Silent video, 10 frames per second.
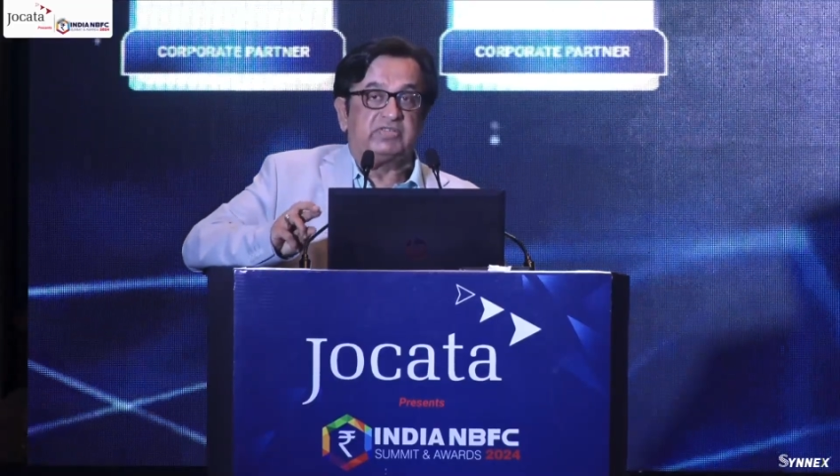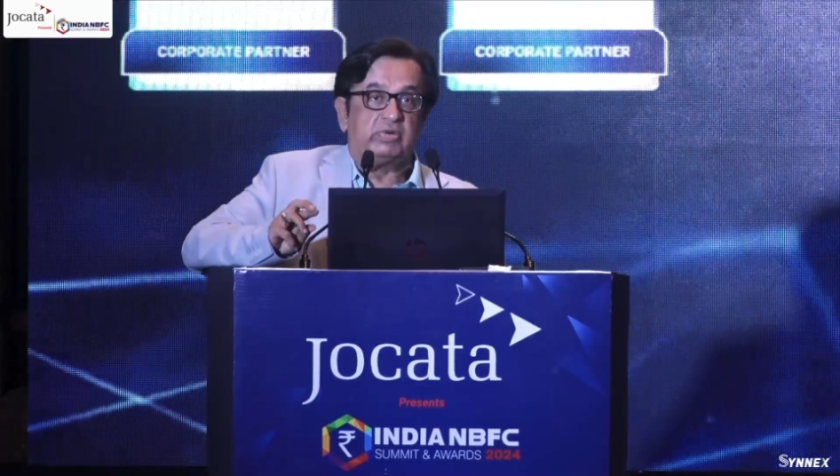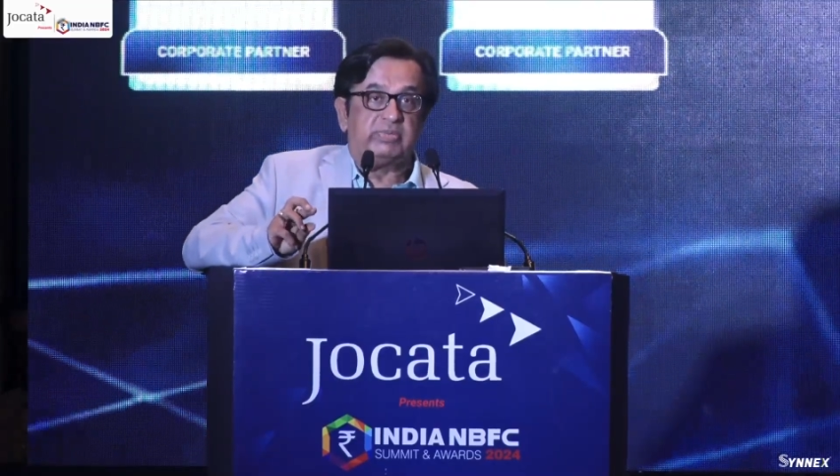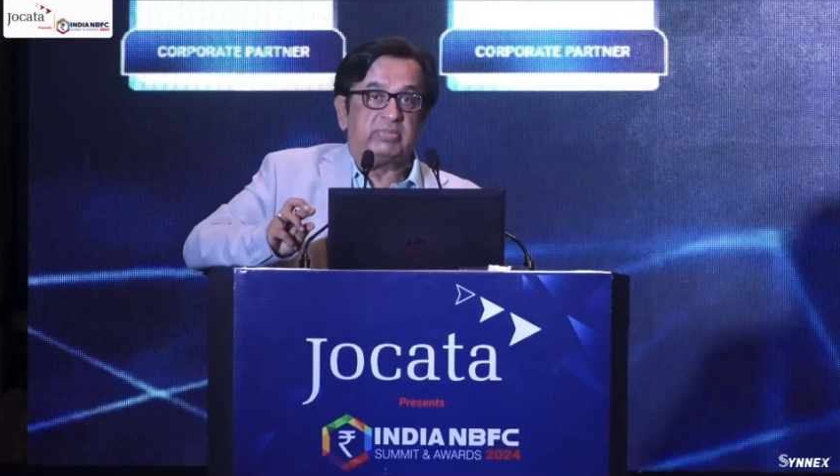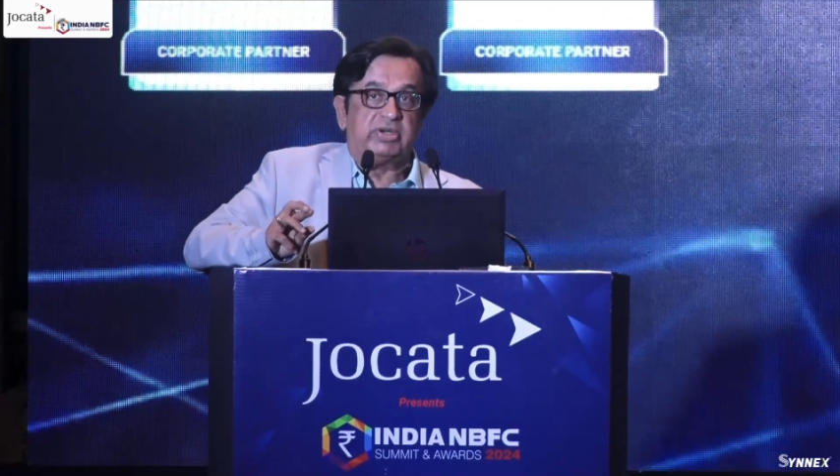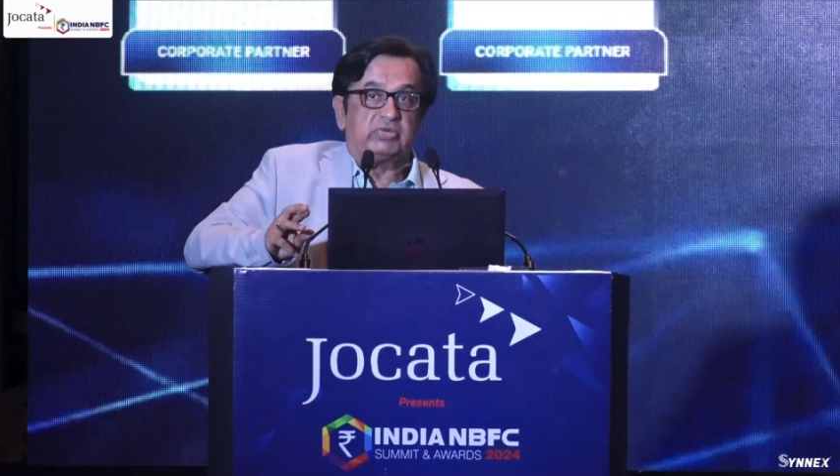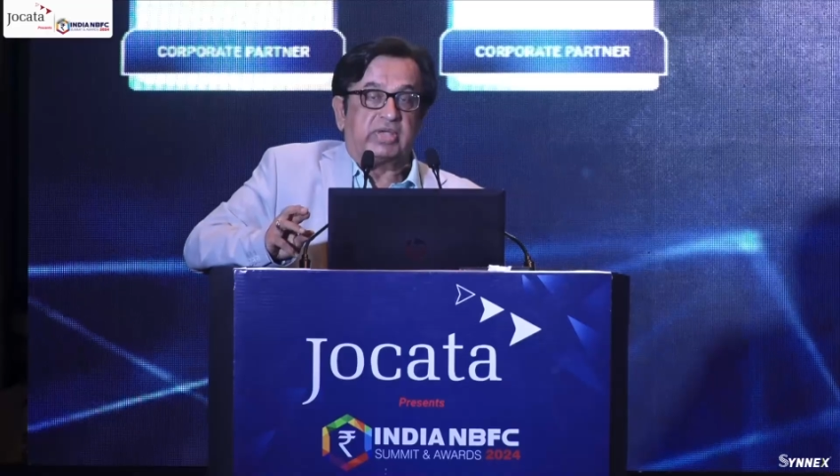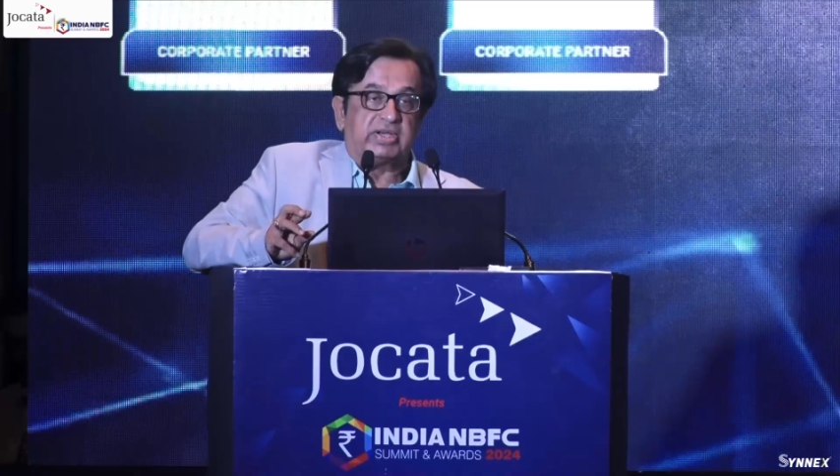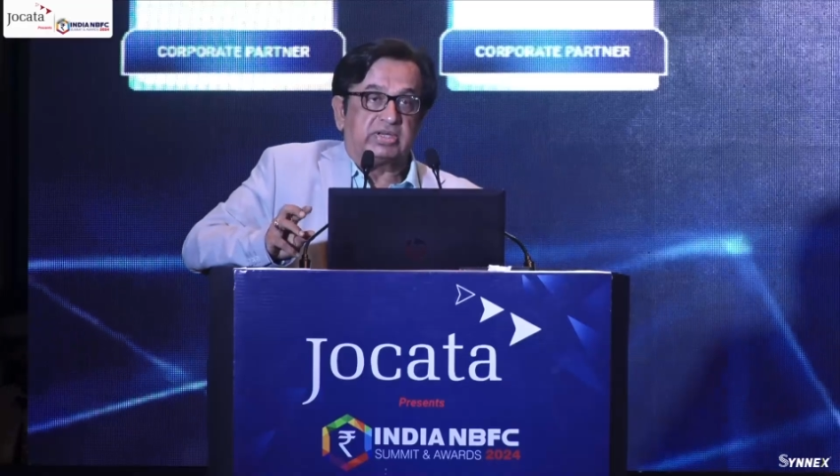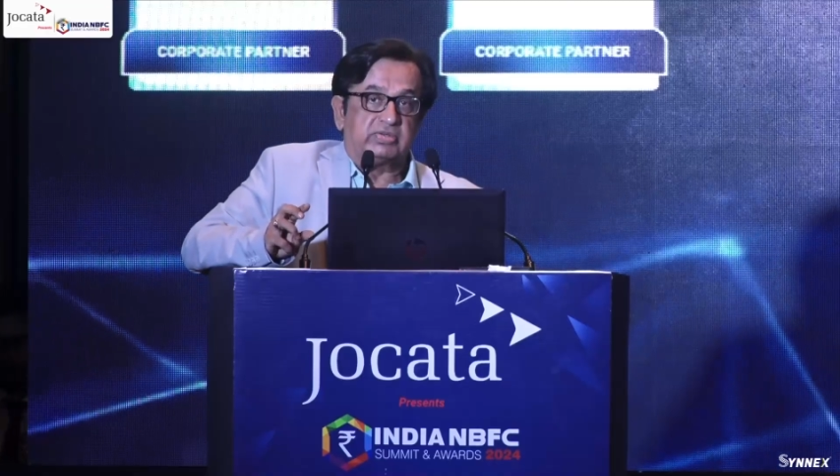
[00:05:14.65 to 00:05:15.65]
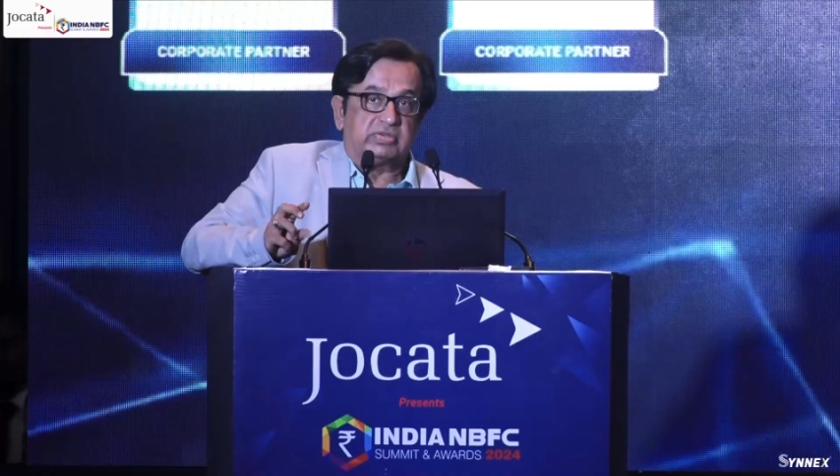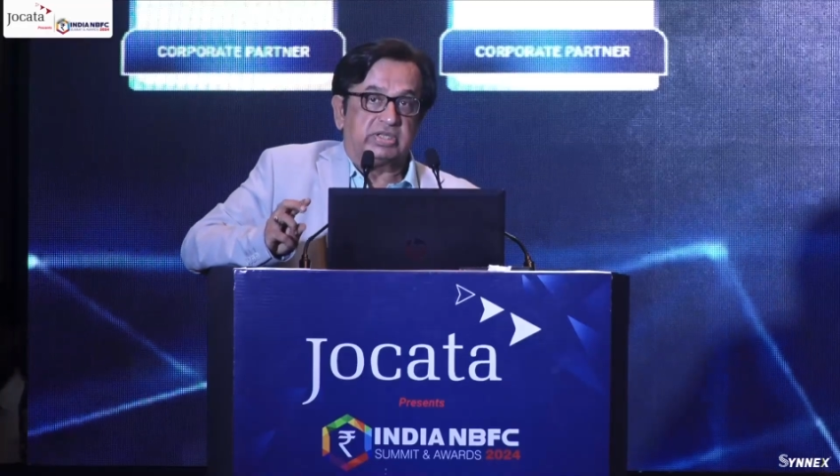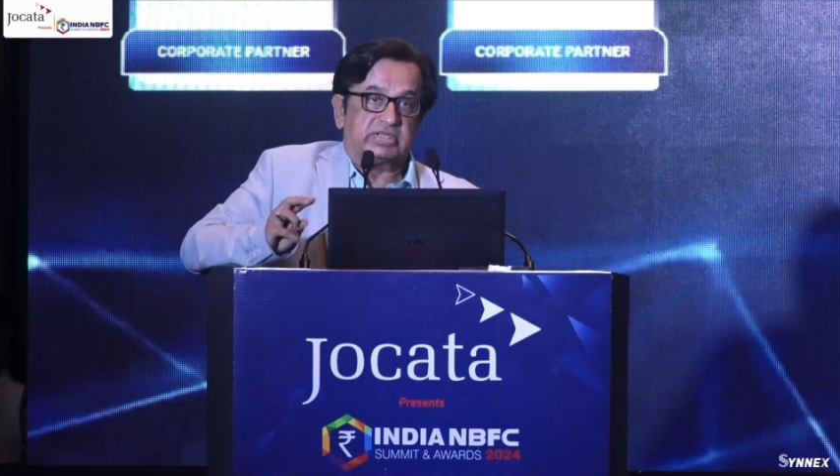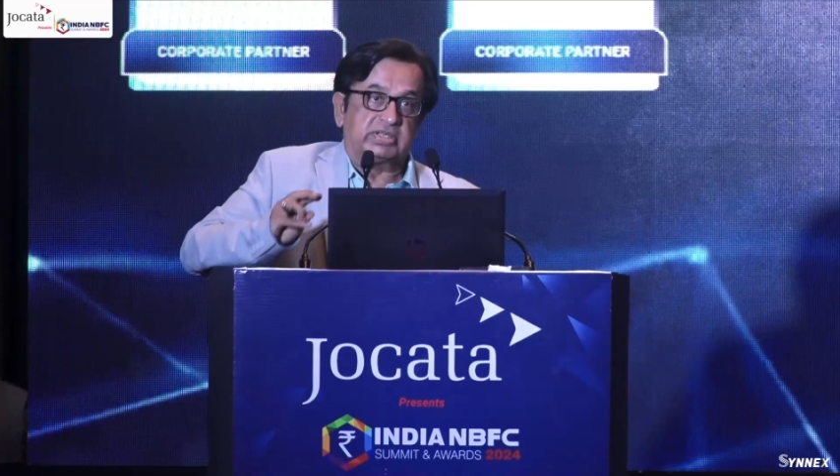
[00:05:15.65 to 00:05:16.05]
would be able to cater to this.